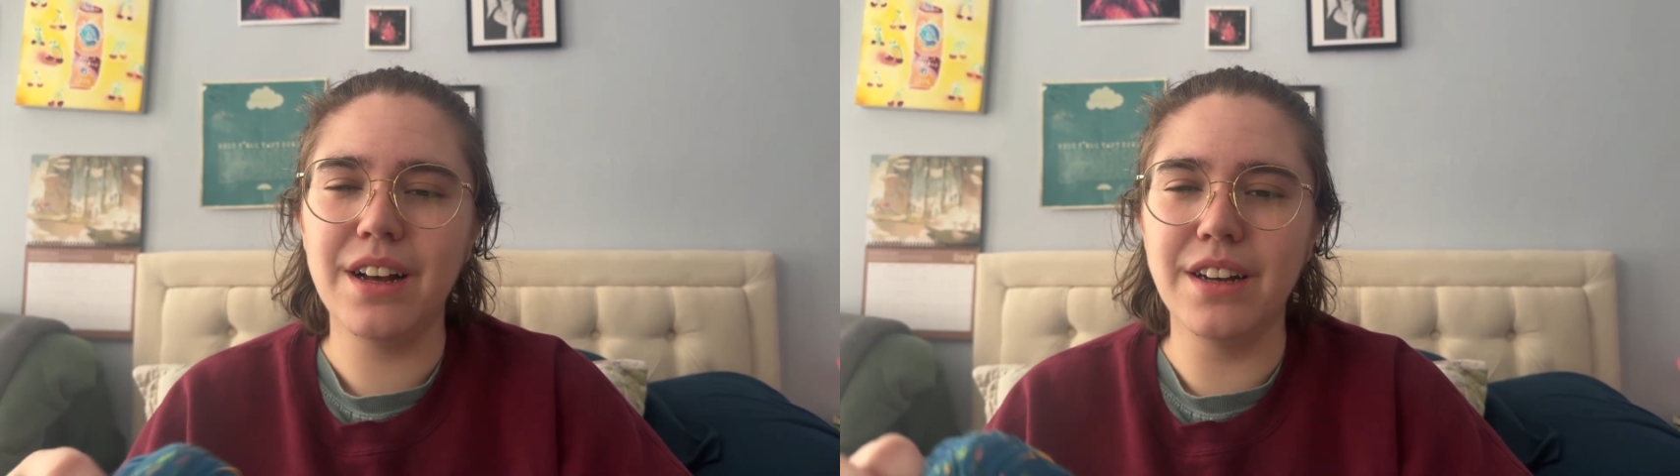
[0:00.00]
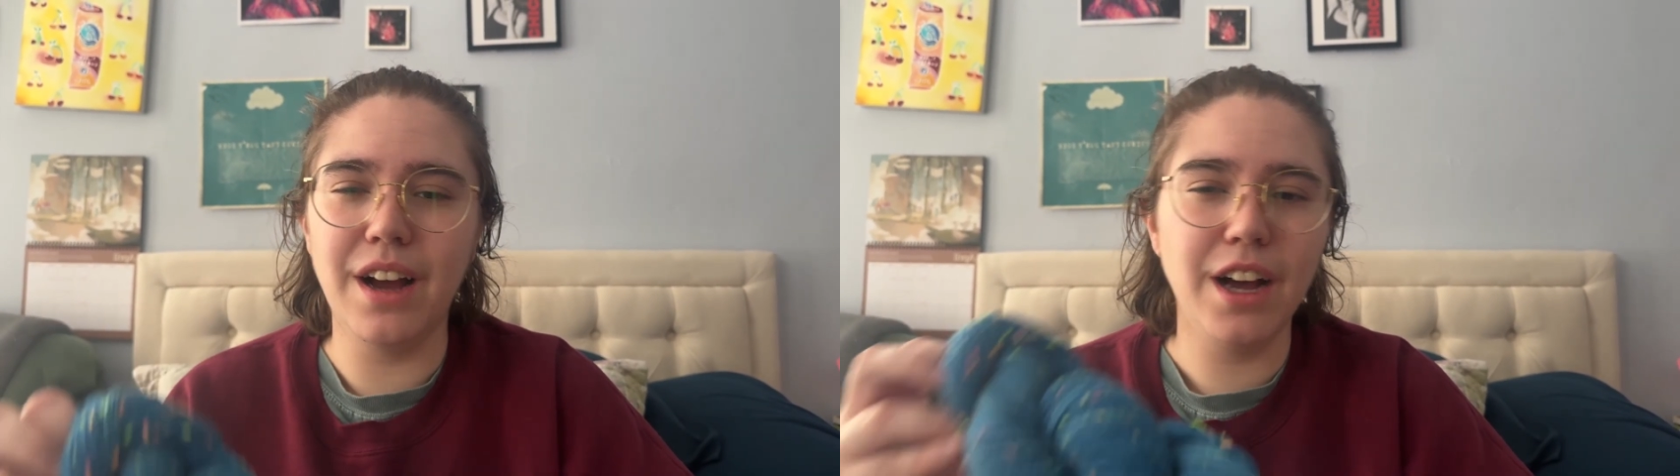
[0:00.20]

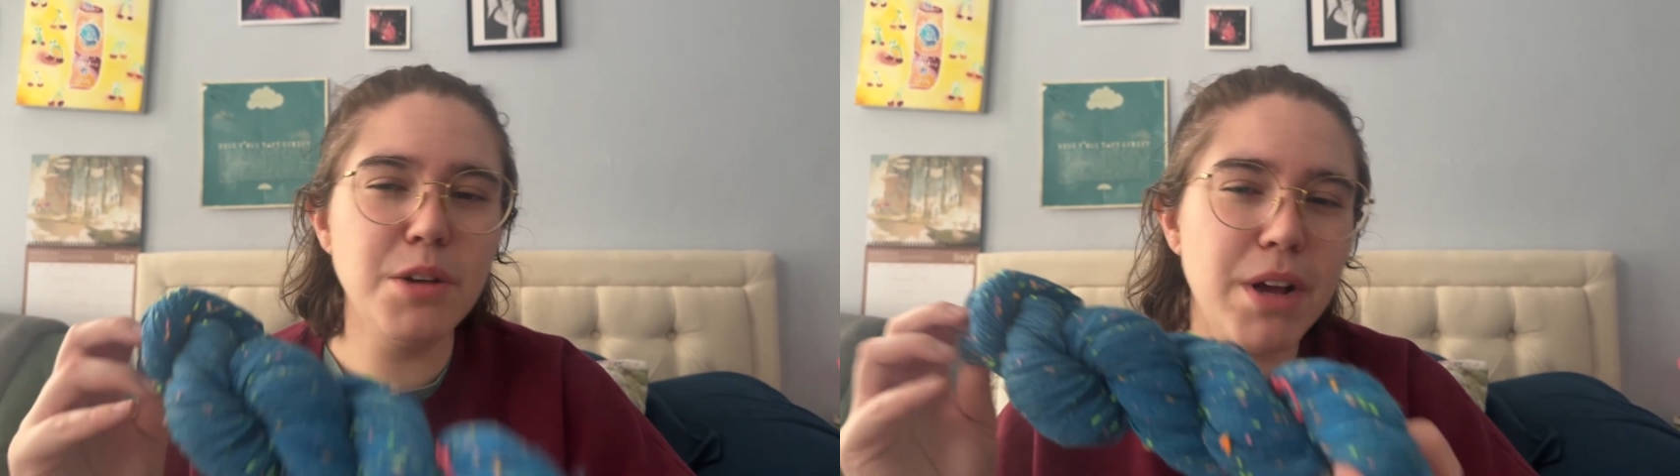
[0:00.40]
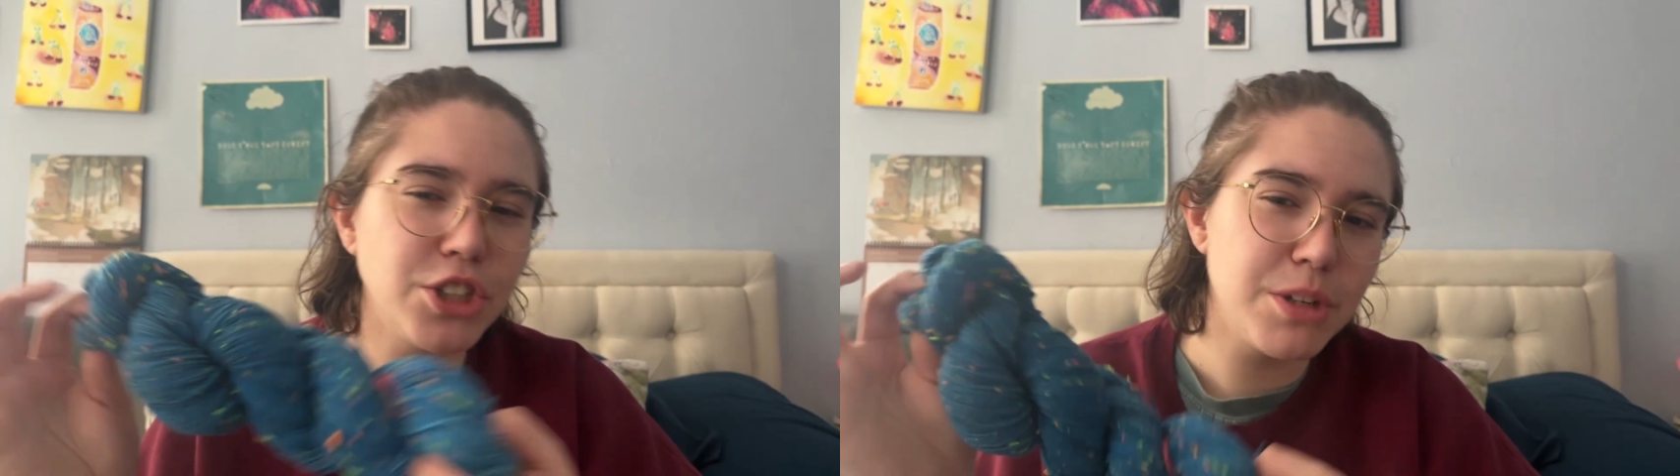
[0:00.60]
an
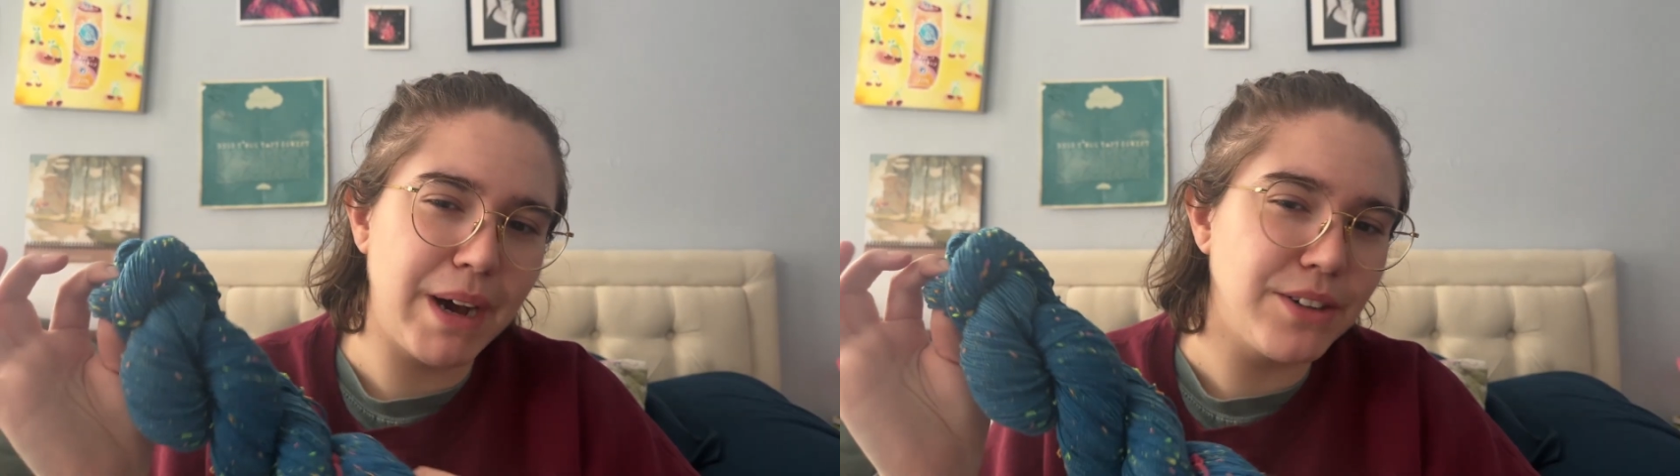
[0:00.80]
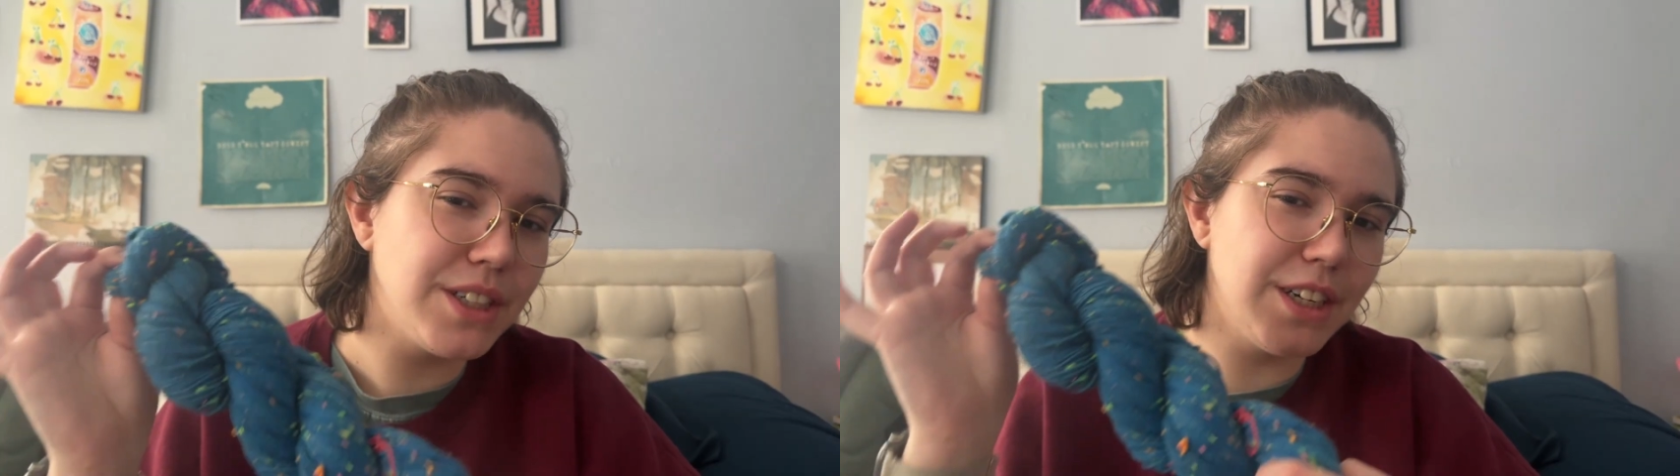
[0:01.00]
unmeasured
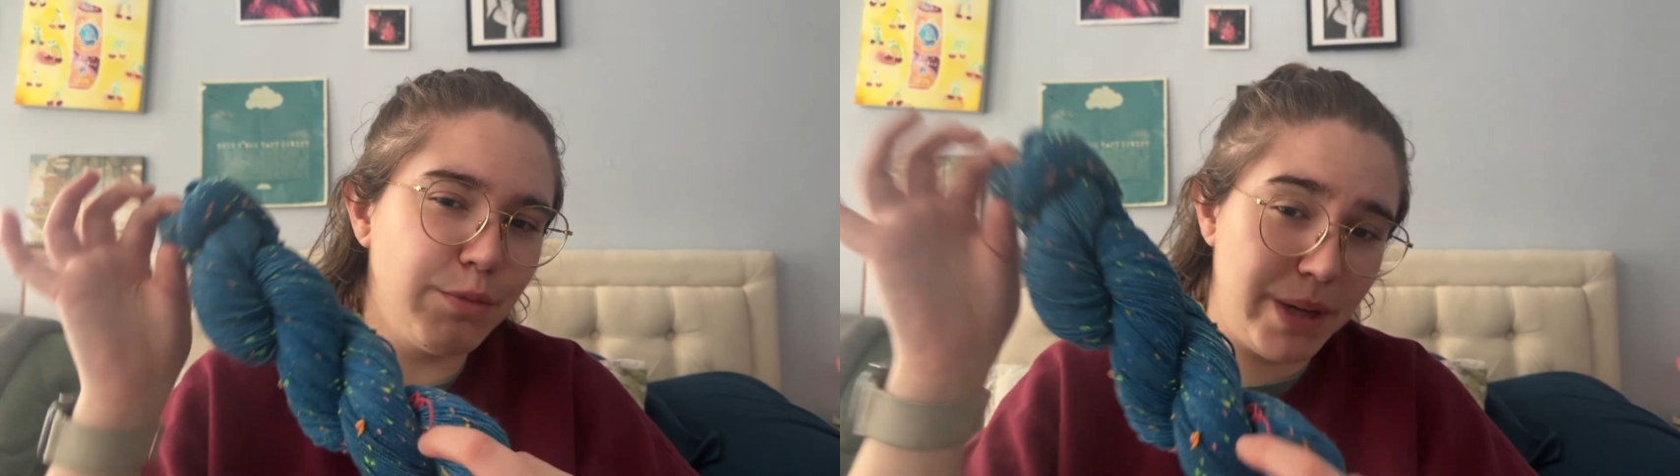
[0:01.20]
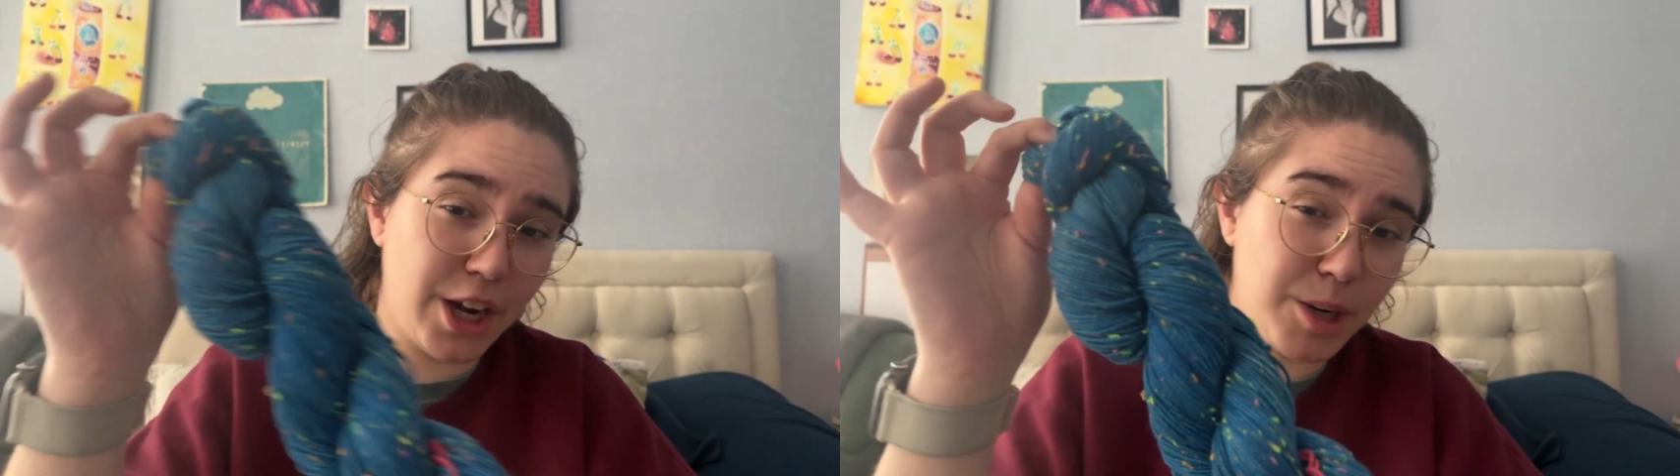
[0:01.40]
amount of
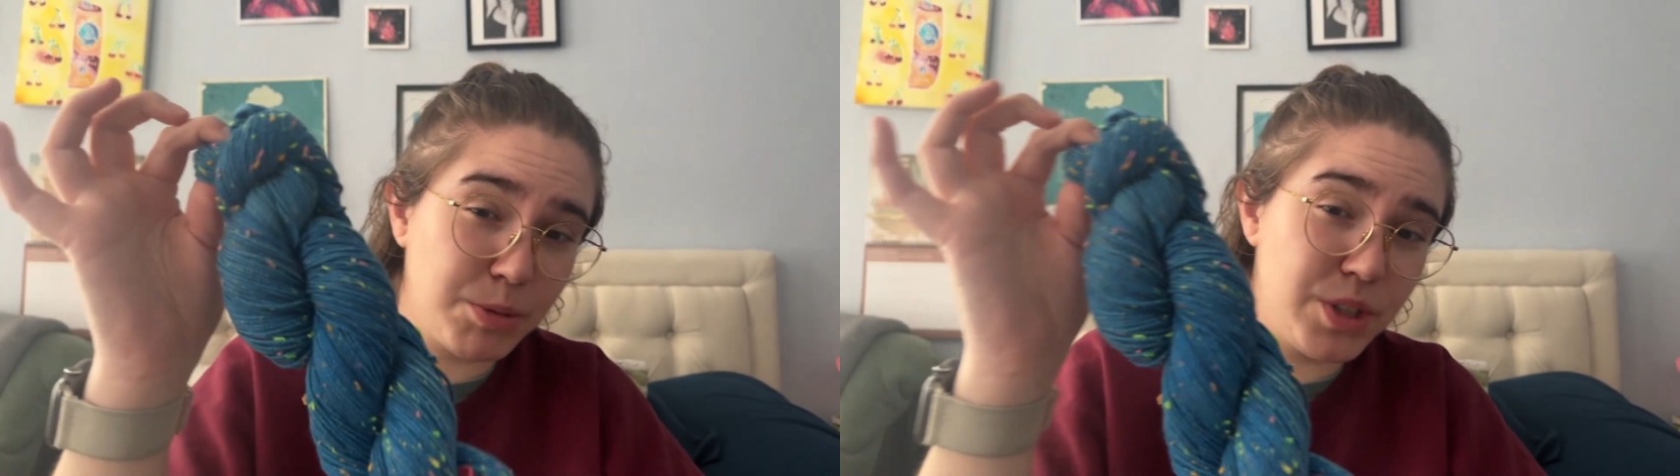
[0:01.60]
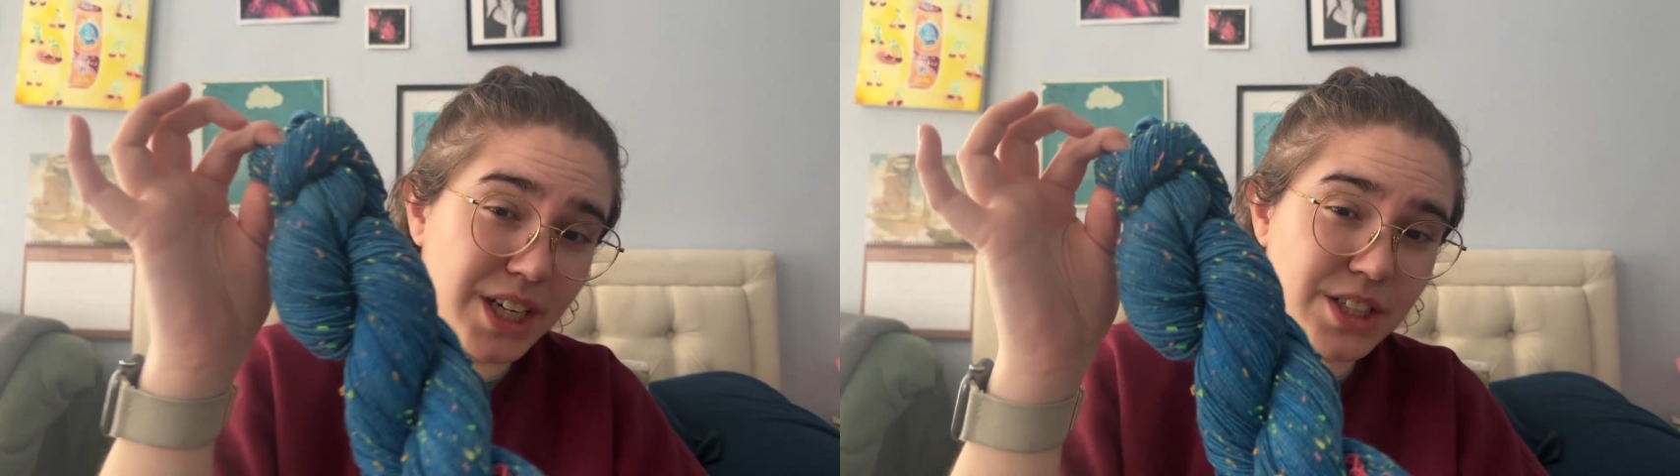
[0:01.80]
peacock
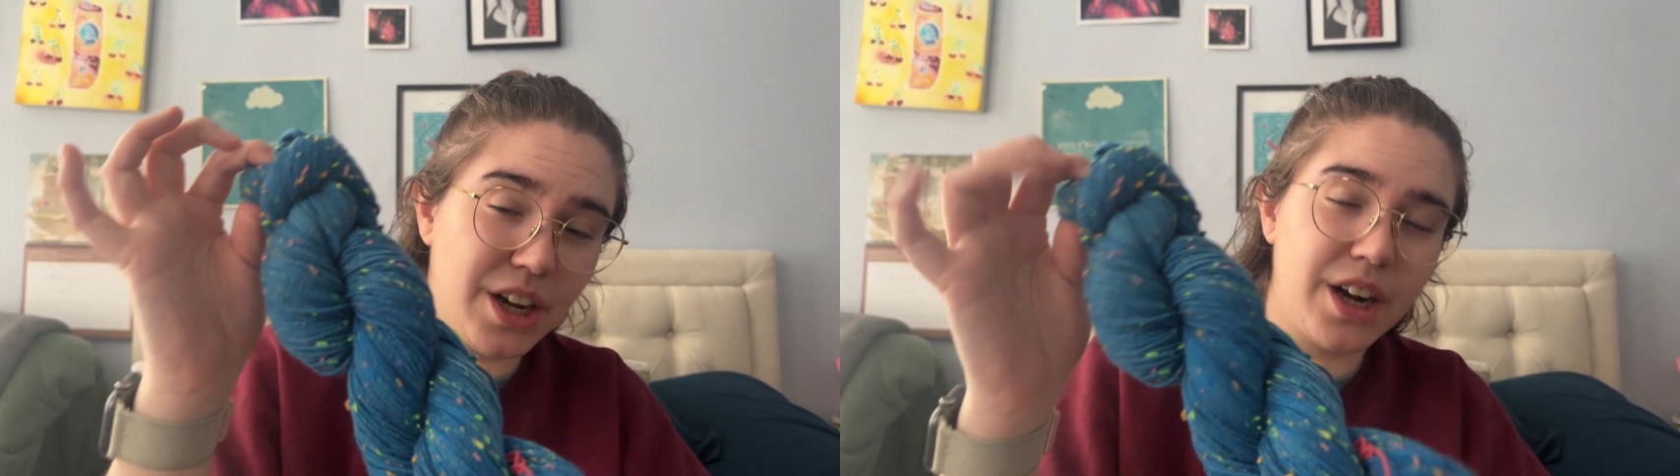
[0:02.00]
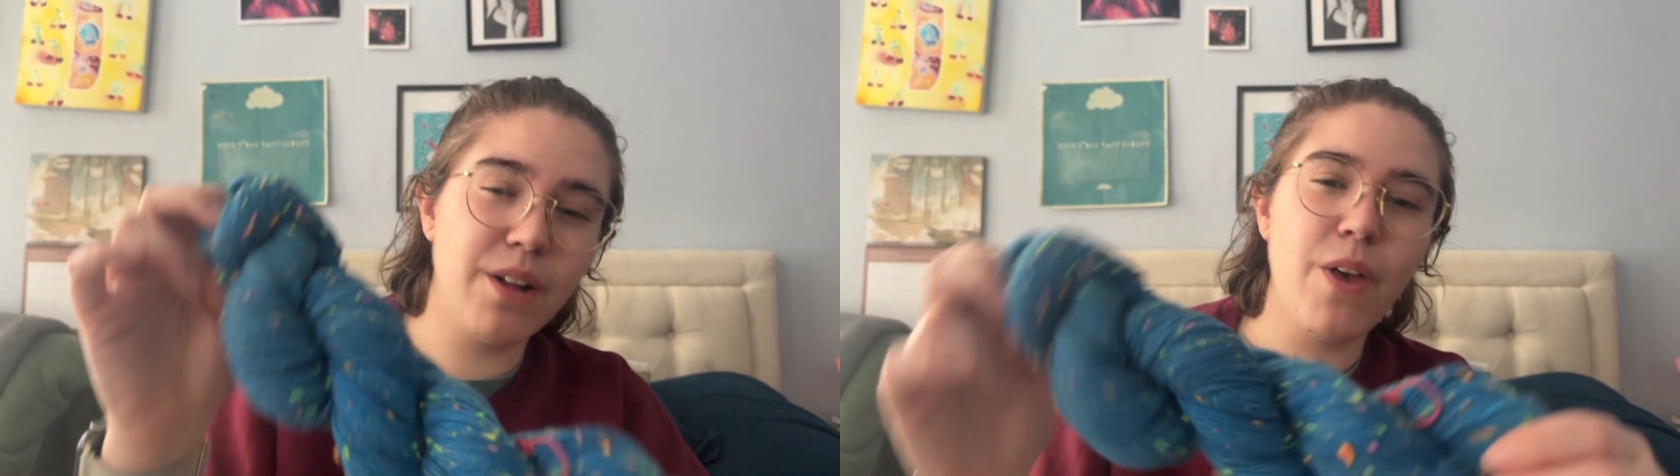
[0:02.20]
blue dye
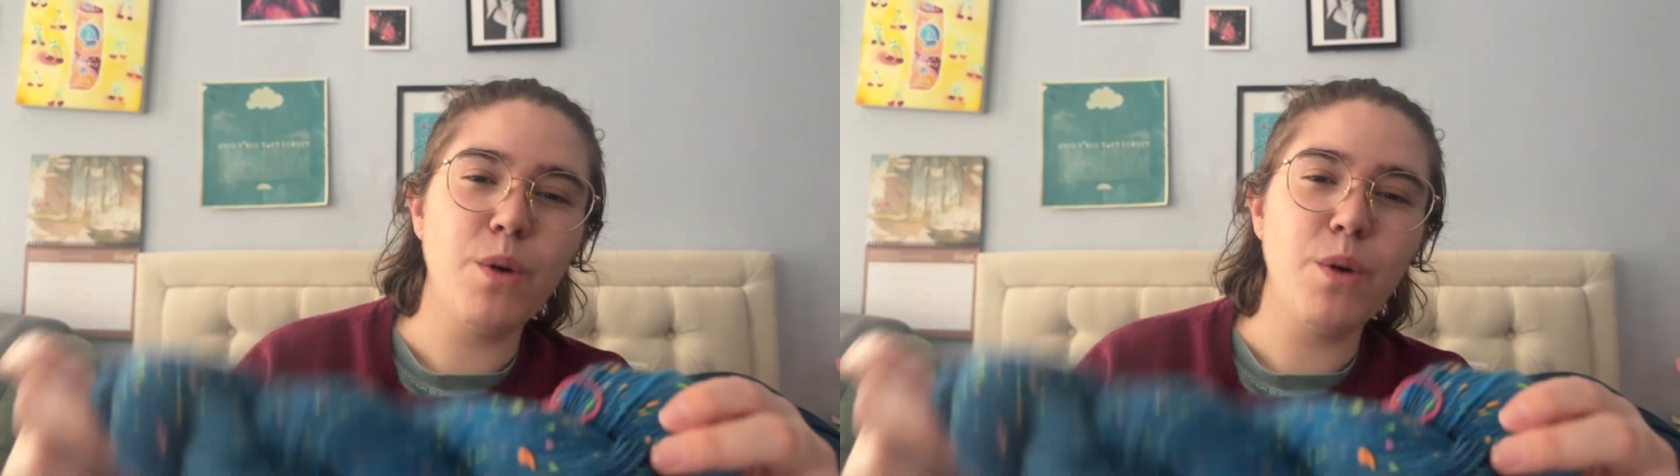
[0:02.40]
stock